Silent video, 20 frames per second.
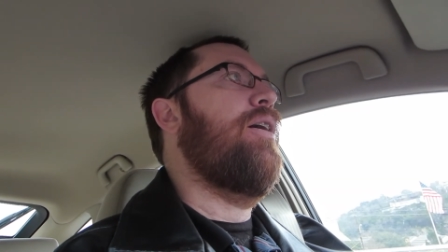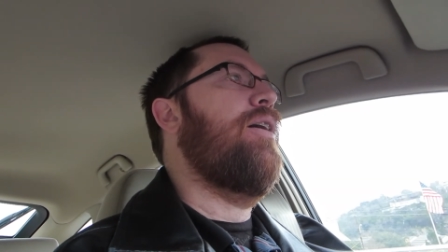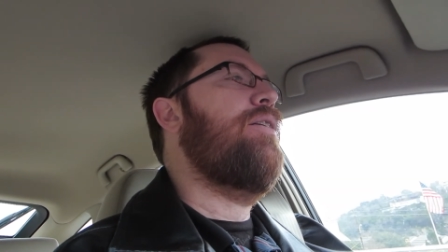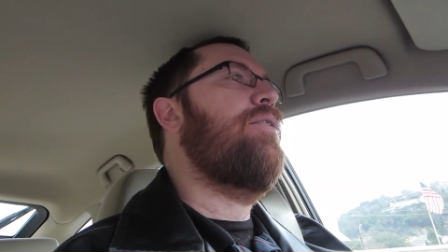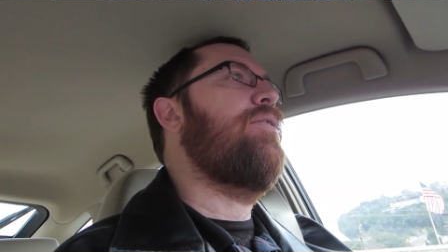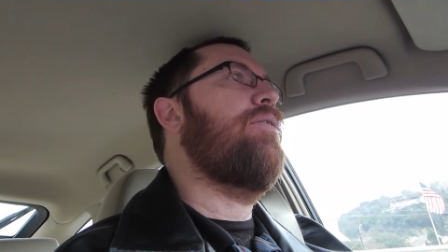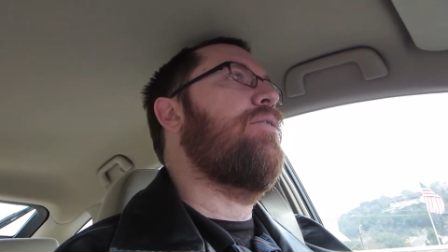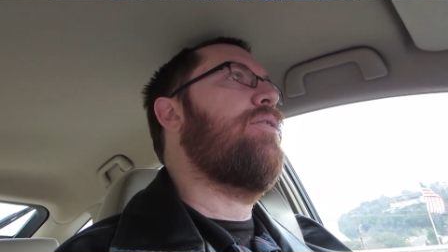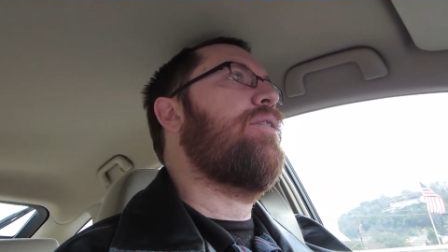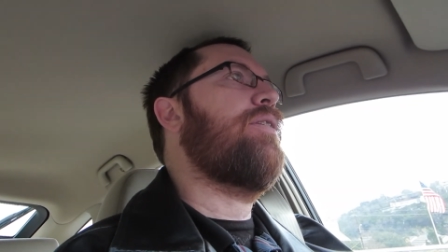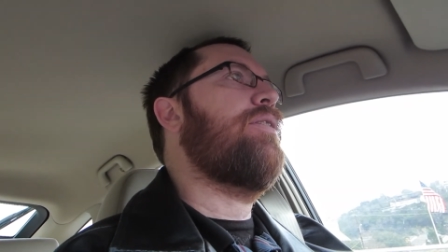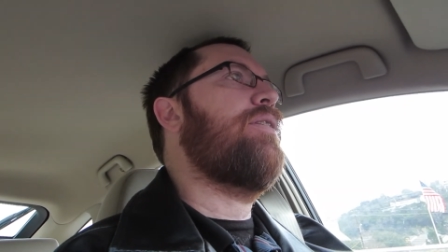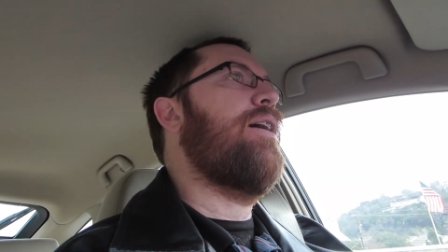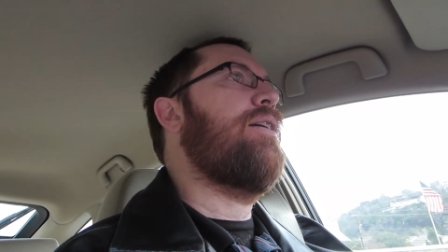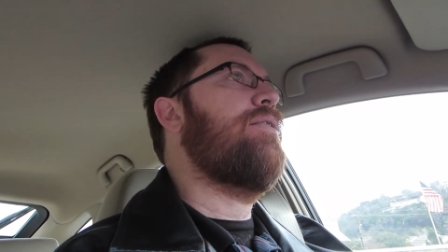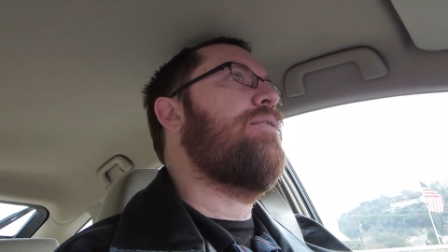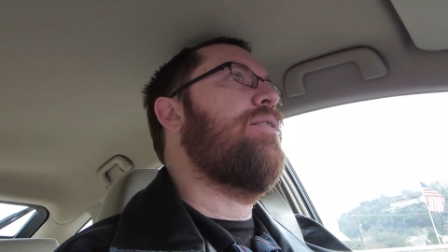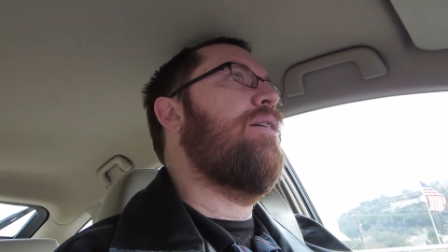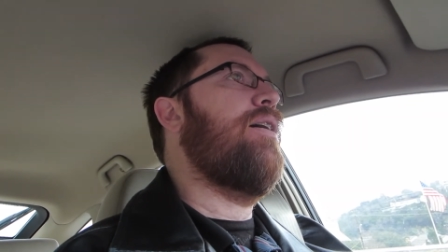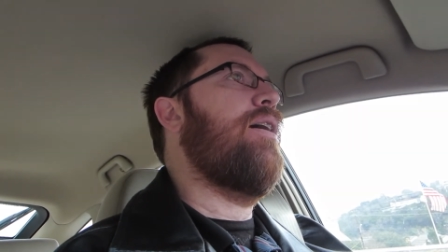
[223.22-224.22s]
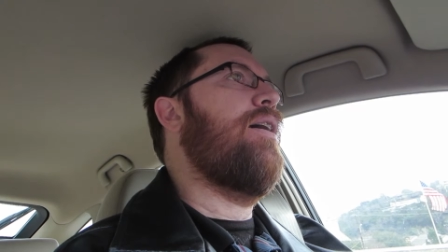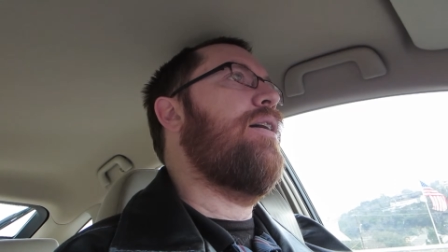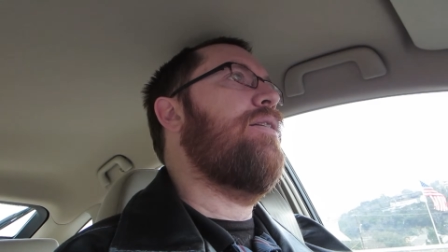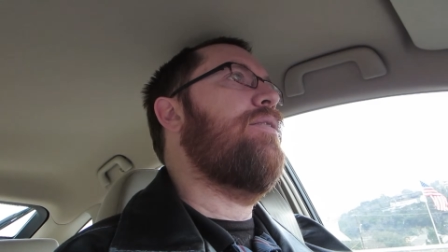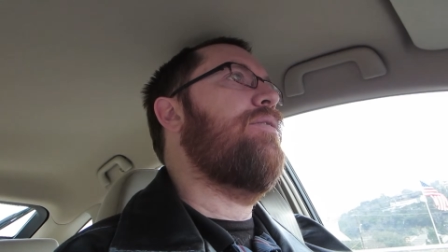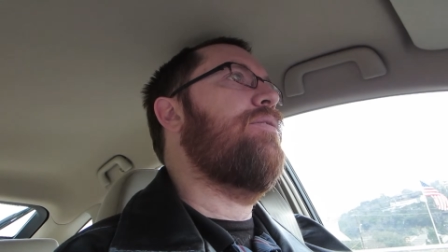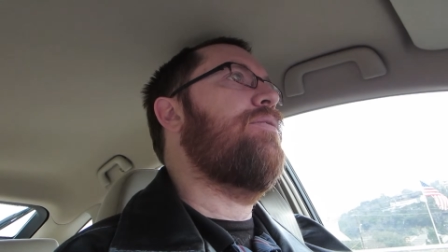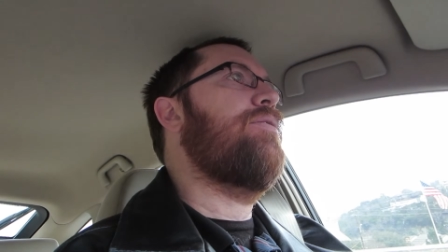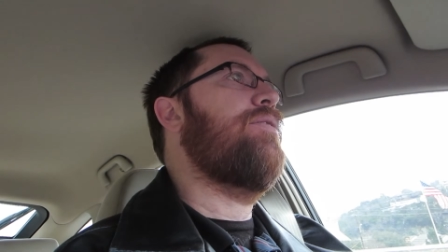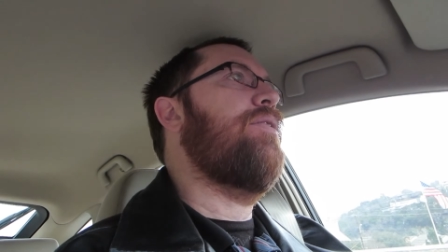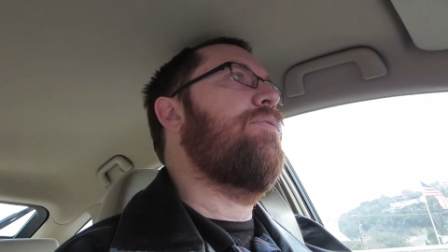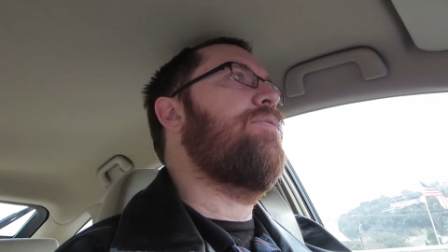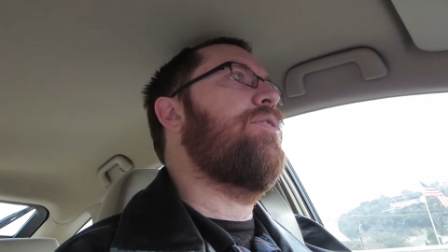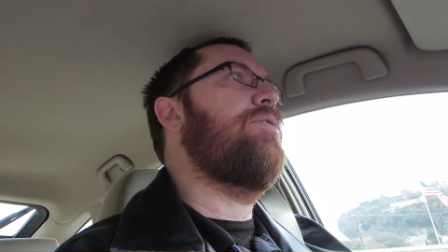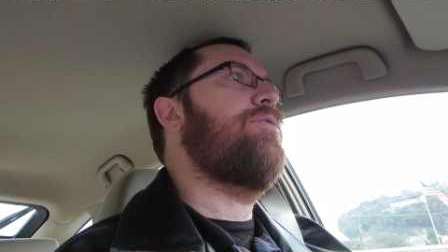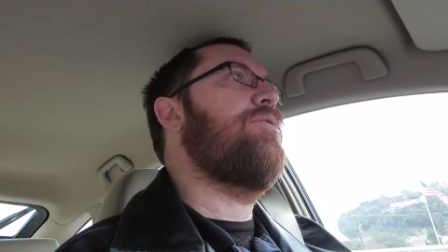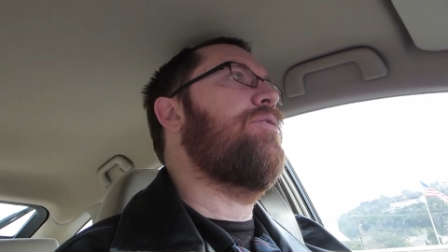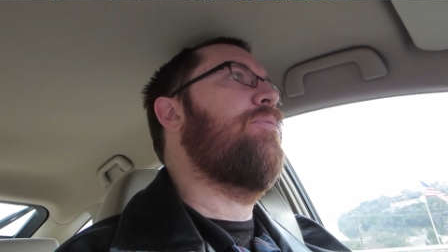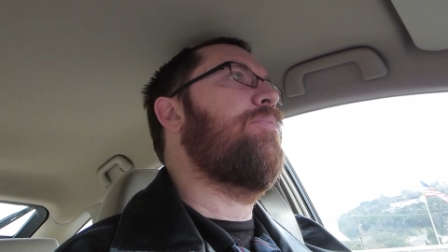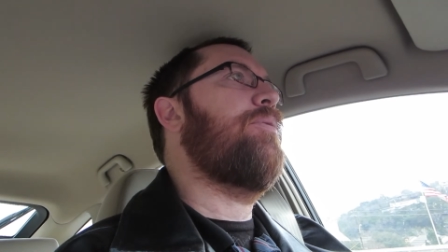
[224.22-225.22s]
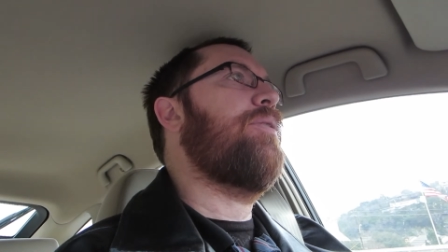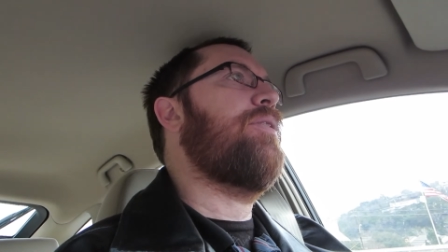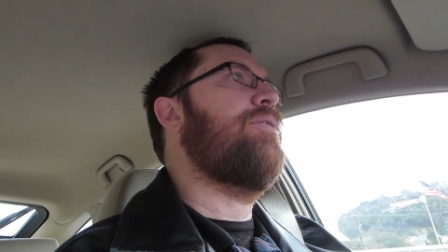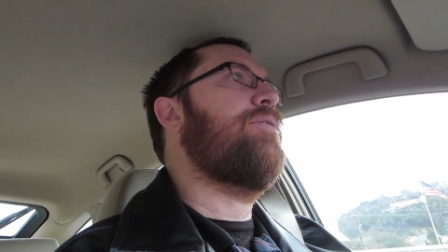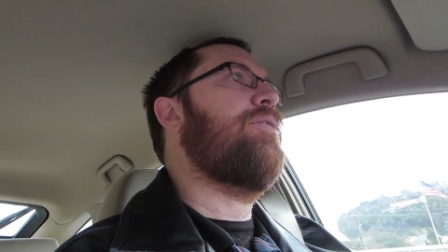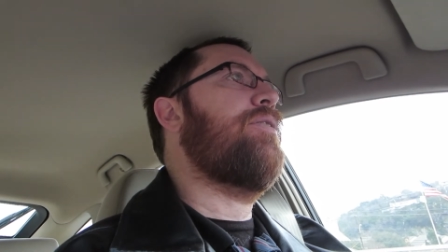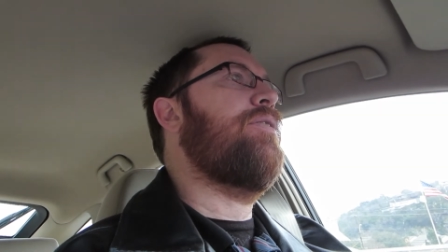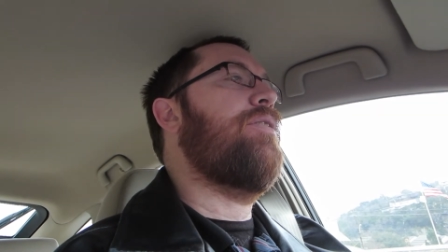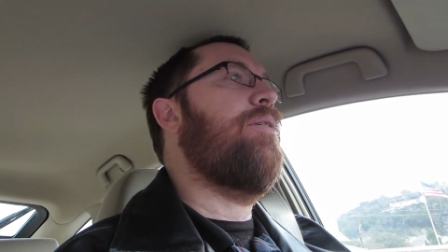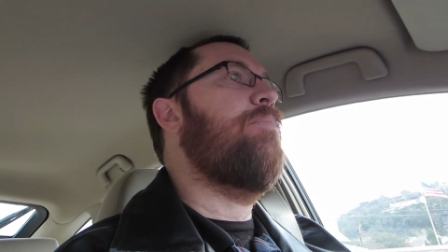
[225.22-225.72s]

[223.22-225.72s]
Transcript: need to look at that tonight and see if there's duplicates because